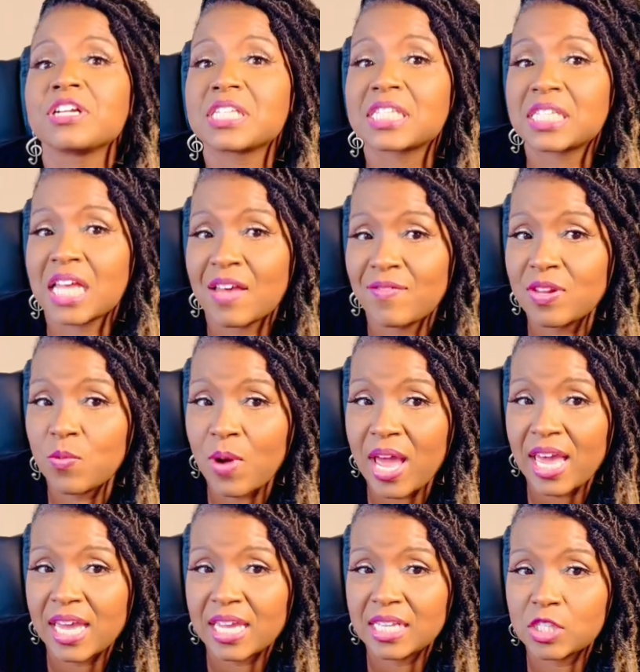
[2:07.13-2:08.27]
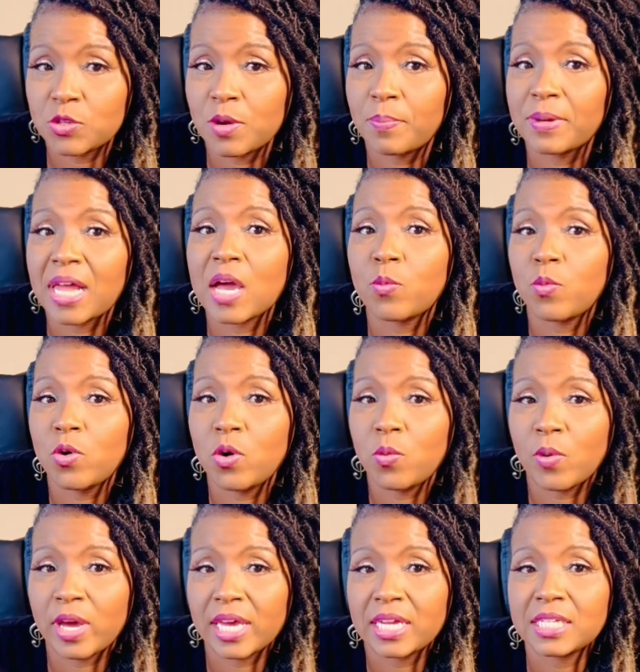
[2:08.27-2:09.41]
7 ways to apply Wu
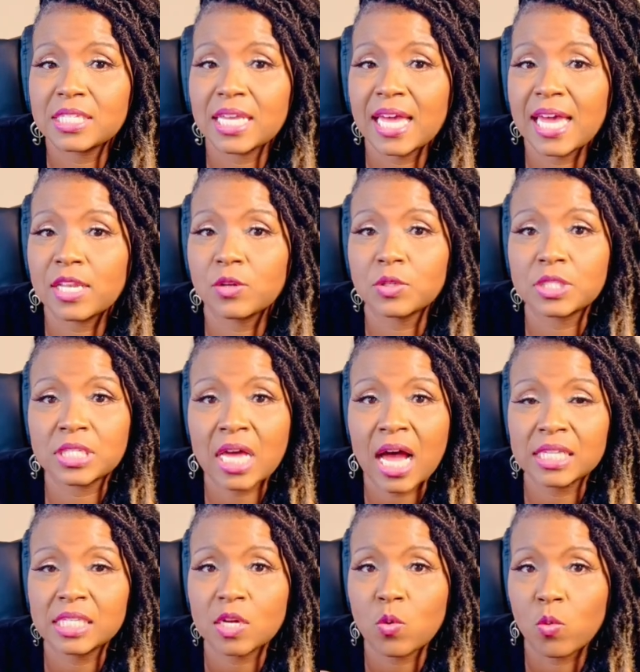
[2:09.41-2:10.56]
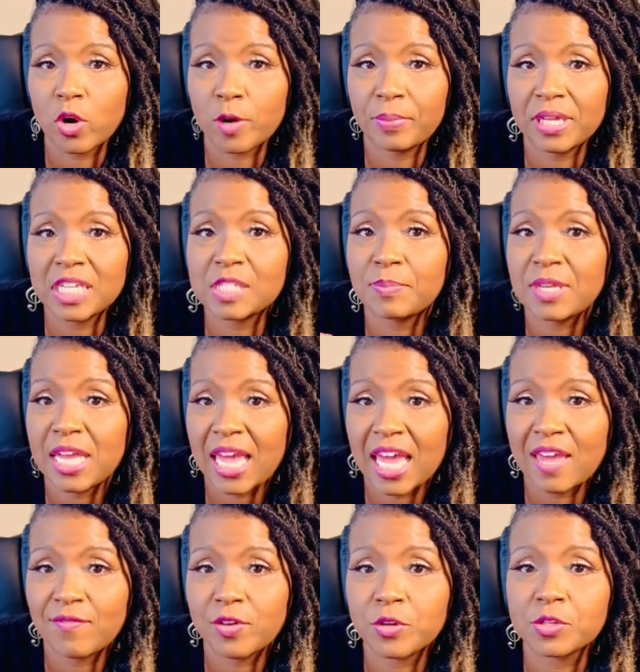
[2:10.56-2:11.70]
Wei to handle toxic workplace
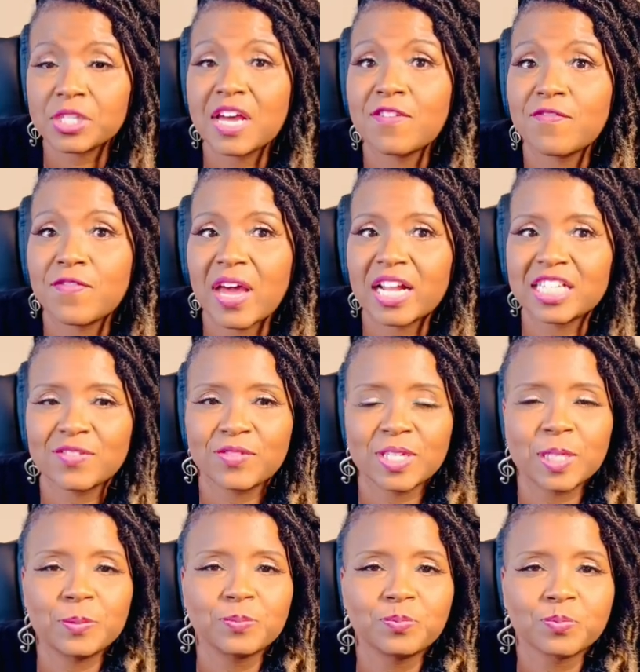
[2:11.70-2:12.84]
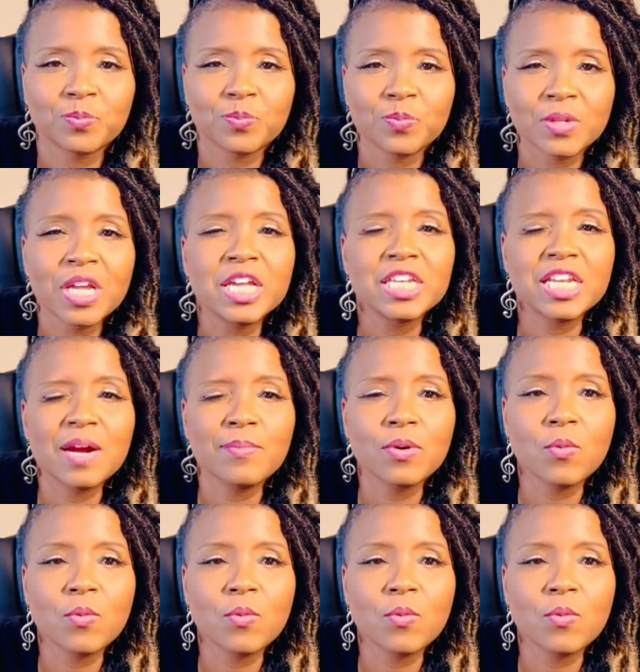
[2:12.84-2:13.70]
behaviors effectively. Number